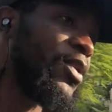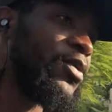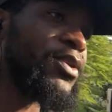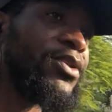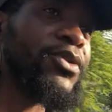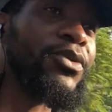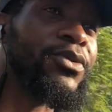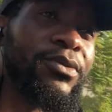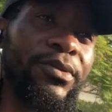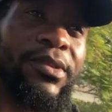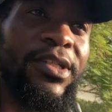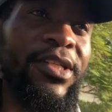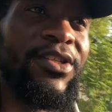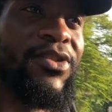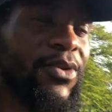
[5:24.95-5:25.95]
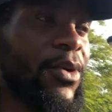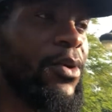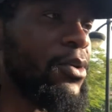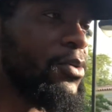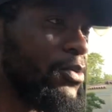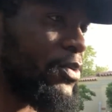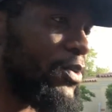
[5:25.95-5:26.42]
we do.
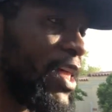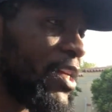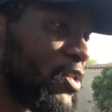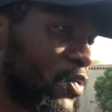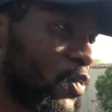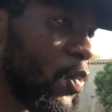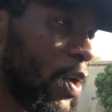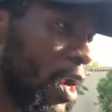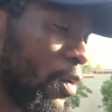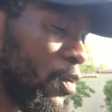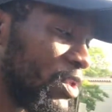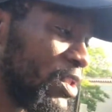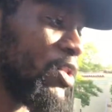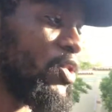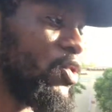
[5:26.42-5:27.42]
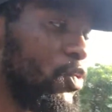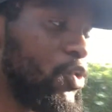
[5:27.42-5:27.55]
So that's what I wanted to